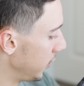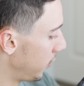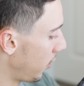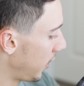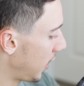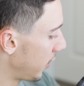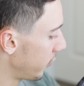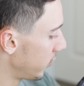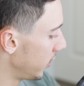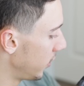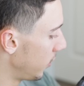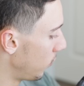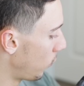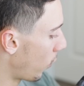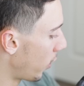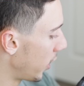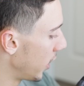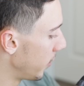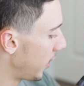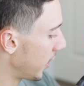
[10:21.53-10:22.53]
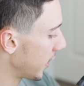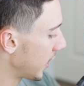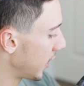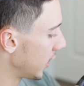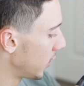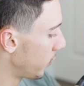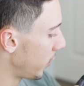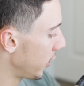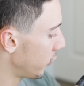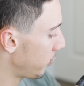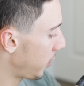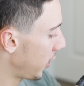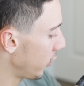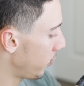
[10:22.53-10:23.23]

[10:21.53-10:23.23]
You don't have to worry about getting in the way of